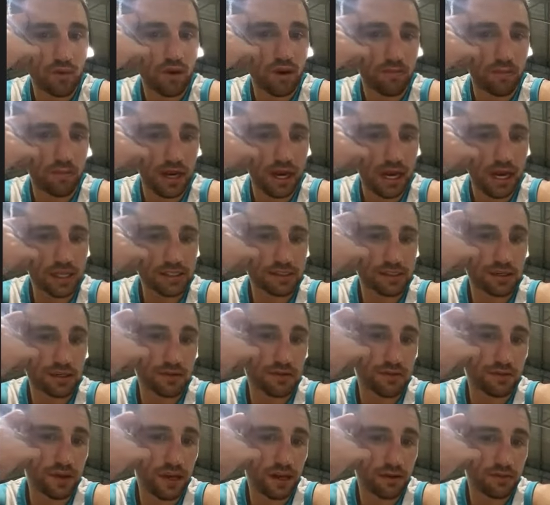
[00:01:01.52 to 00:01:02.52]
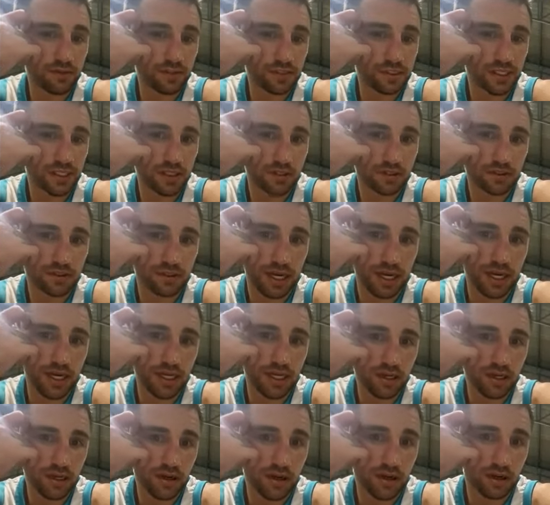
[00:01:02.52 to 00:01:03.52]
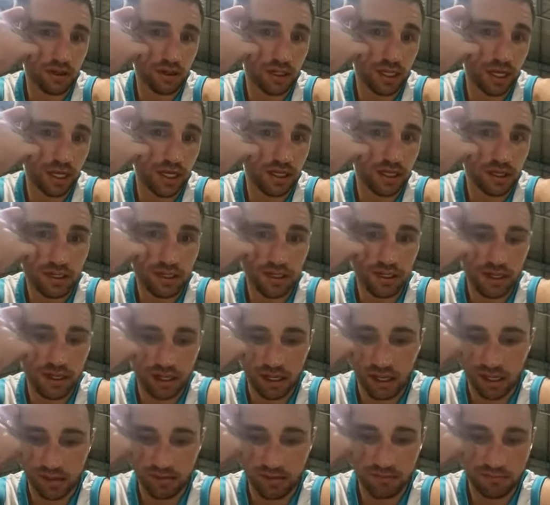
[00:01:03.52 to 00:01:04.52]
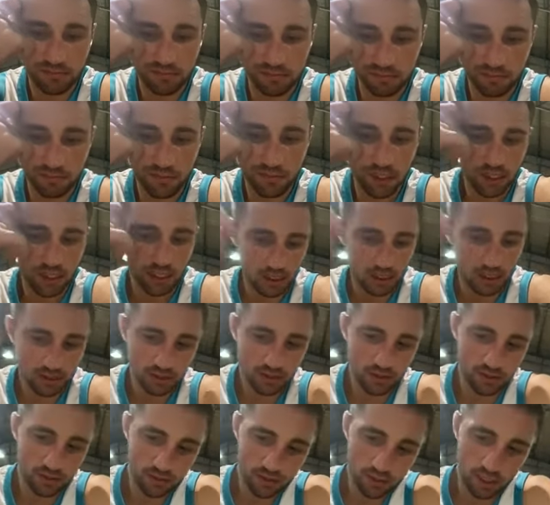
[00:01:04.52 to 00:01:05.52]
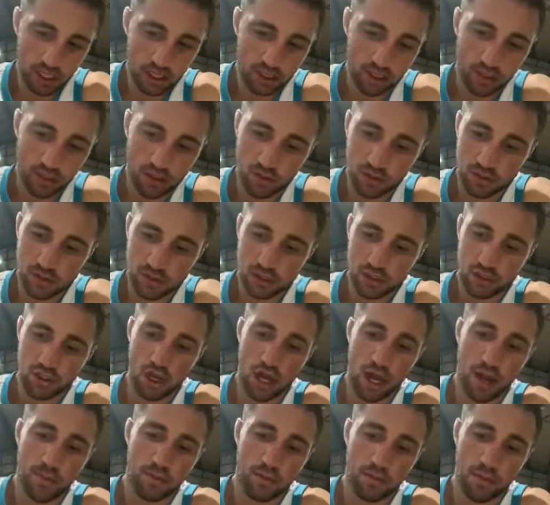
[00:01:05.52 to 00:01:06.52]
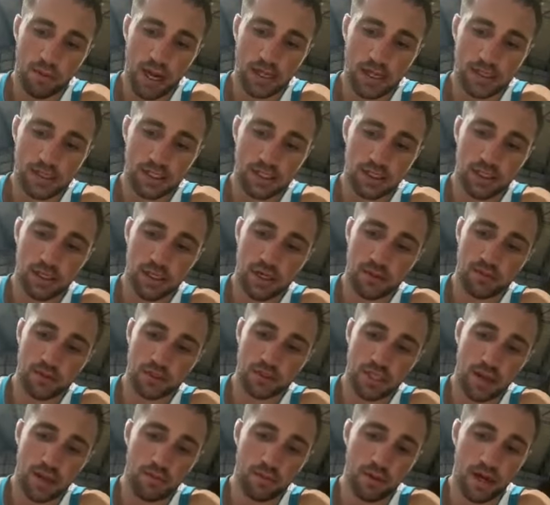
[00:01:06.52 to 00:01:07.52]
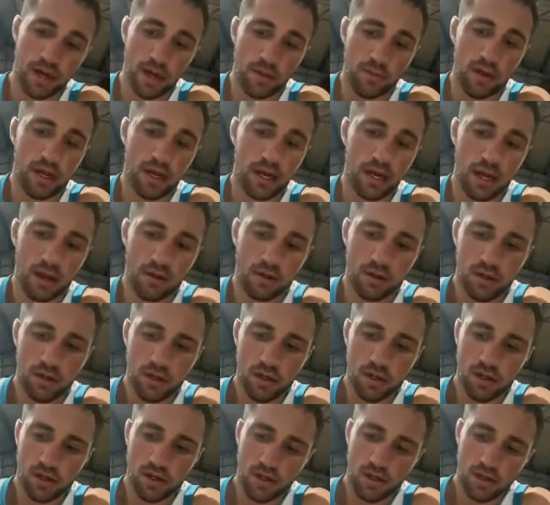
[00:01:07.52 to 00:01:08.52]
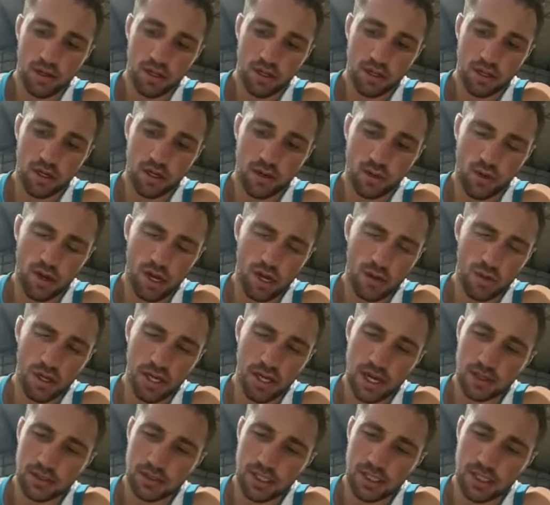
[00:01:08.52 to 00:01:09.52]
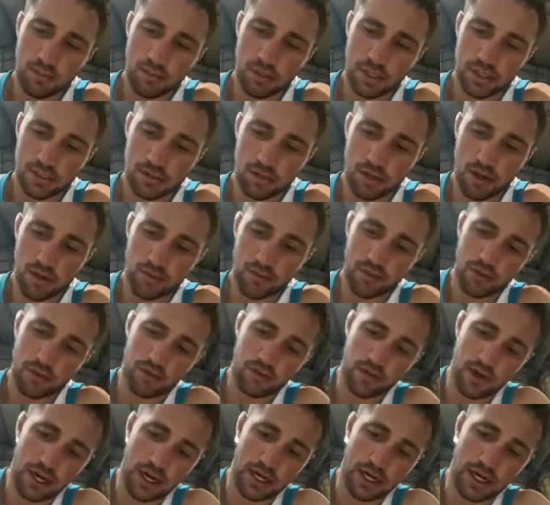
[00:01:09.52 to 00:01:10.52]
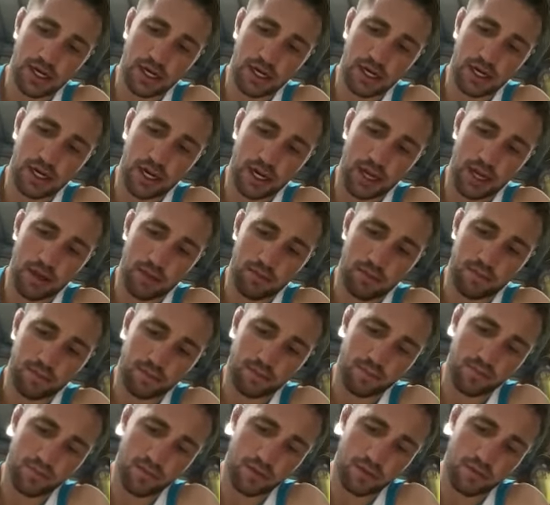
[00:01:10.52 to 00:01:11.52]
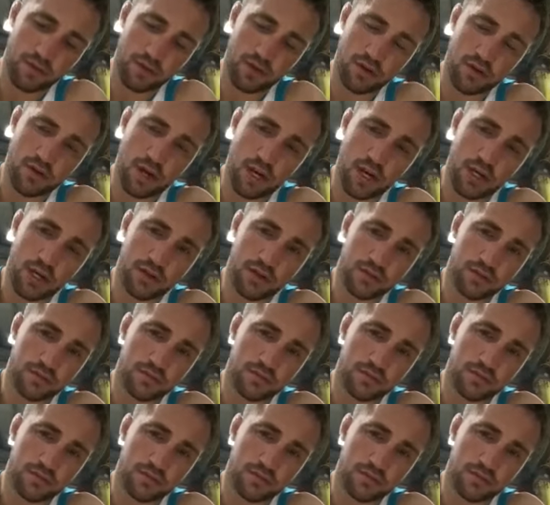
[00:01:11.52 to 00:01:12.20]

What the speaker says: work my ass off every single day, all day. And I don't know, it's just not happened by accident. I'm just happy that I'm here now. You know, what are we now? 10 weeks away from the fight, and feel great.